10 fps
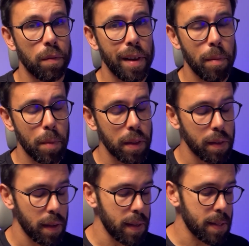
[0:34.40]
development
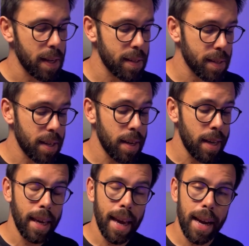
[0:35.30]
is as a
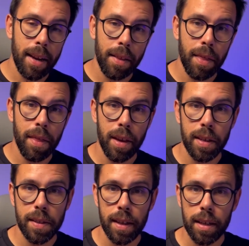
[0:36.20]
getting
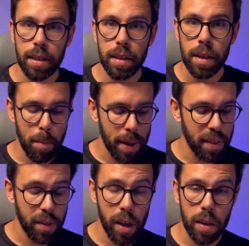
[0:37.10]
things done
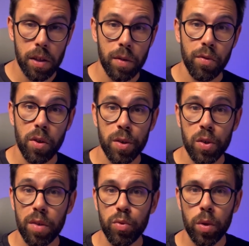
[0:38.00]
methodology for
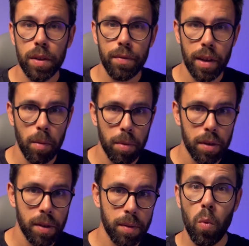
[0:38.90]
software
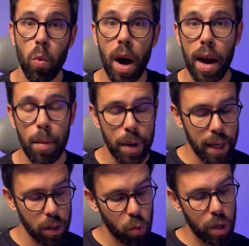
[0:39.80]
developers. Why?
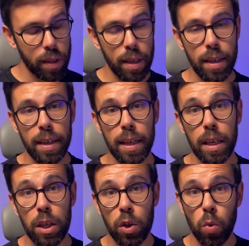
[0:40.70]
Because with
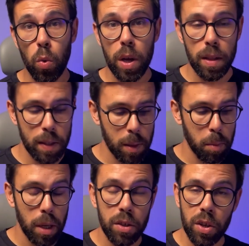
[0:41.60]
TDD, you will
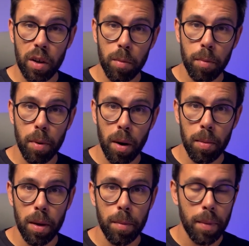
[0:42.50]
split your
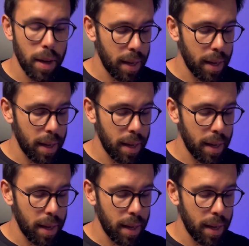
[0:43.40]
problem